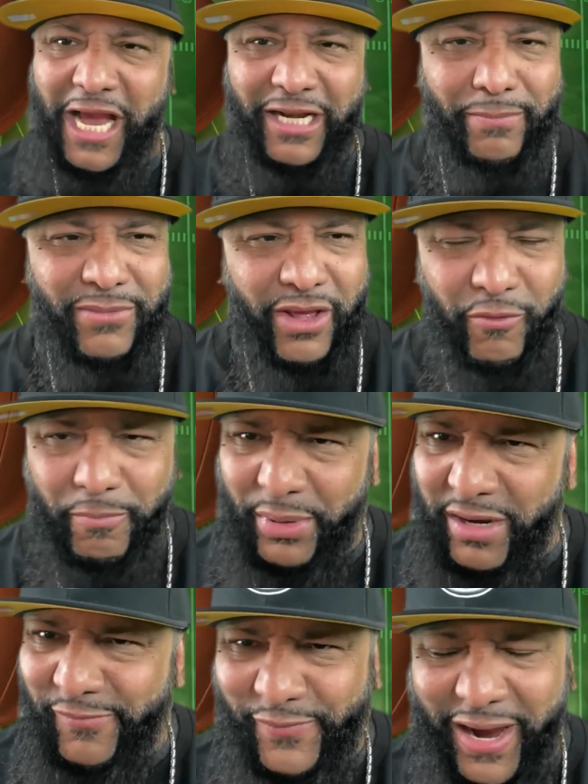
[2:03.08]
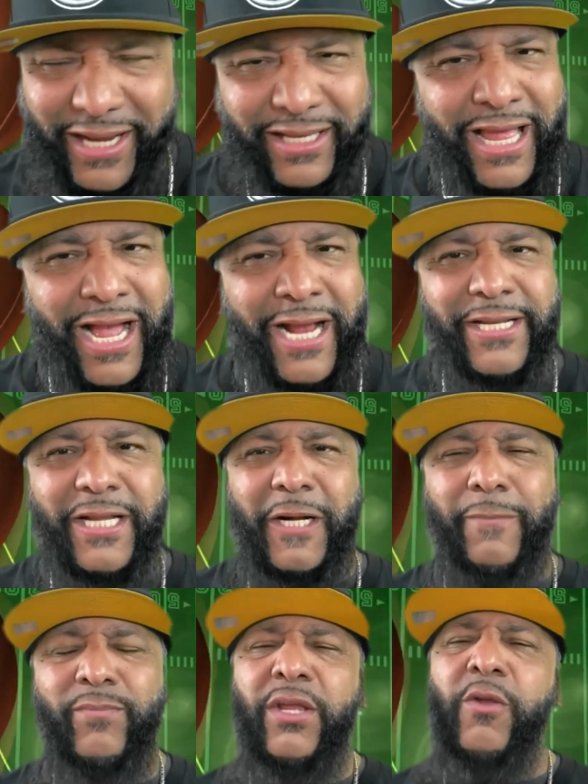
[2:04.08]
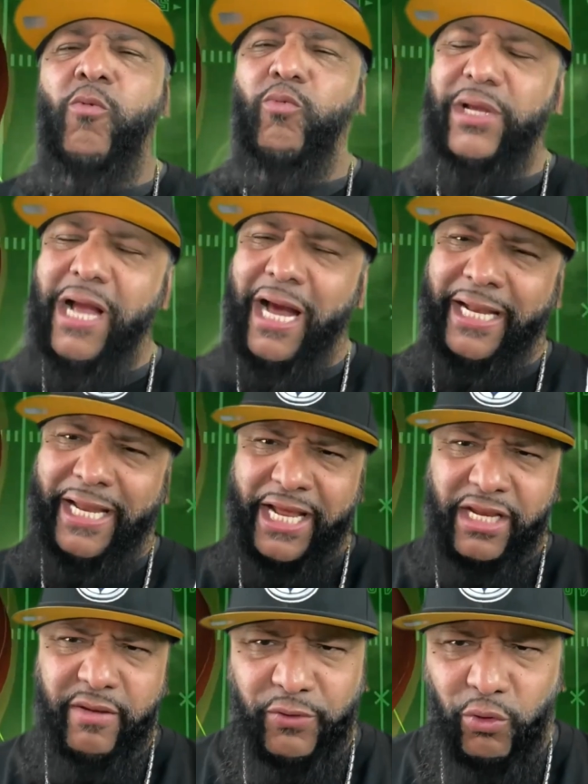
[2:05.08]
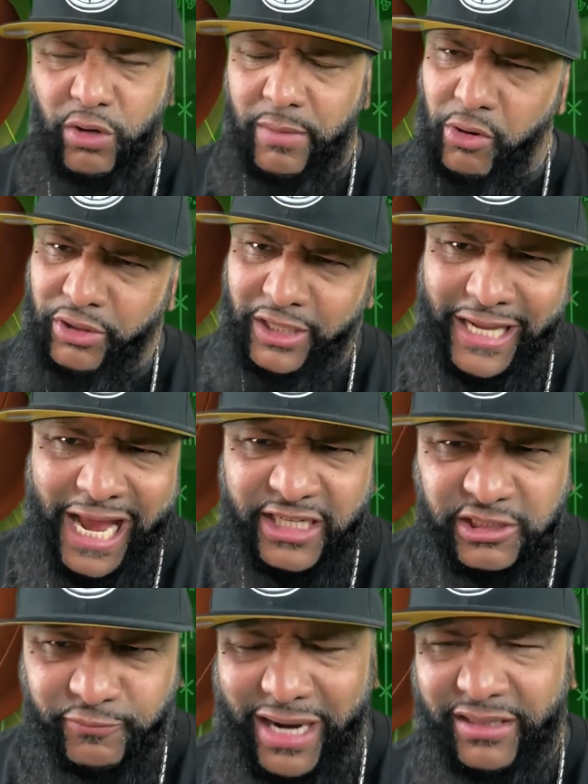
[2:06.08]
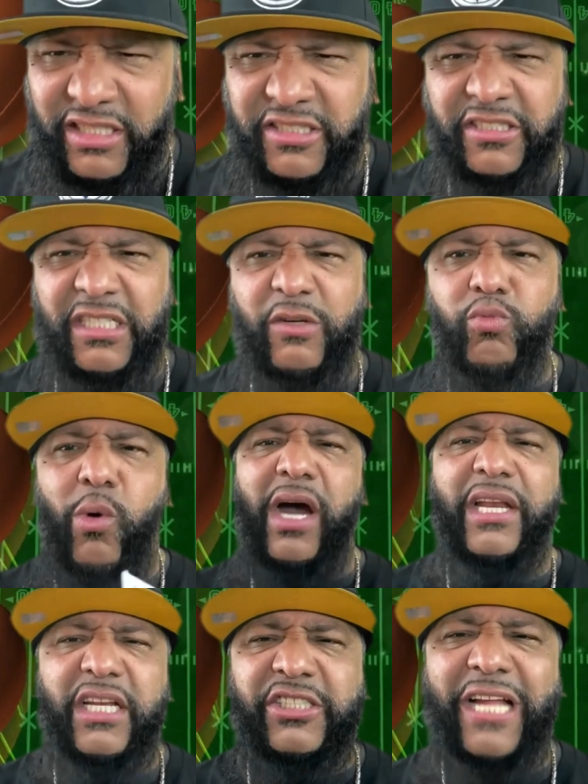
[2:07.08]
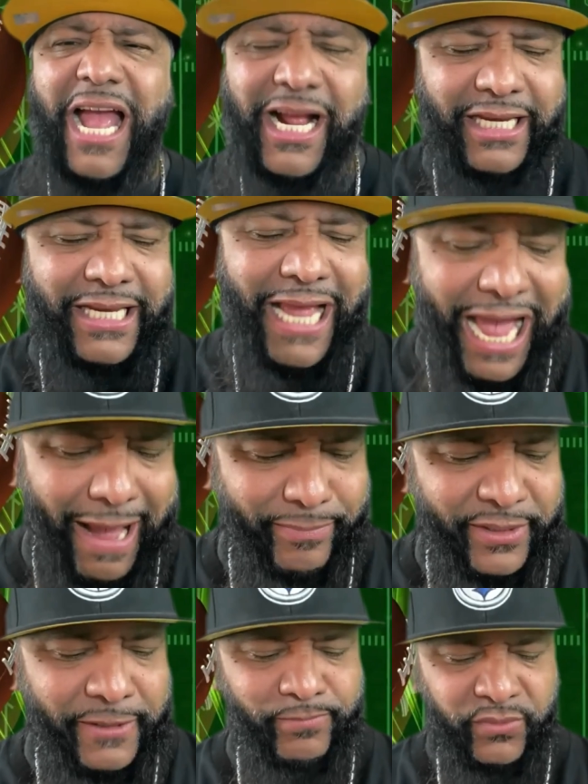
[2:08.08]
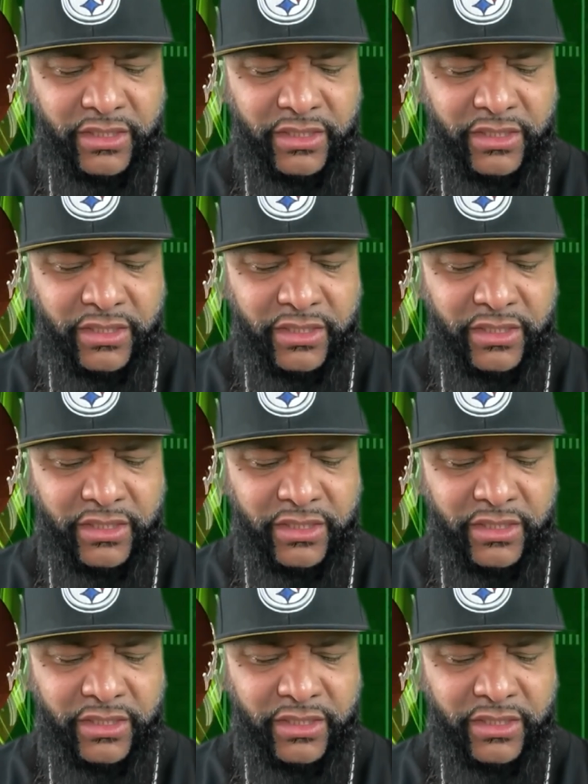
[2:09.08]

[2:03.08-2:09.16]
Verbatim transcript: Got another big fight lined up. We got to interview him on the last fight to see what exactly happened.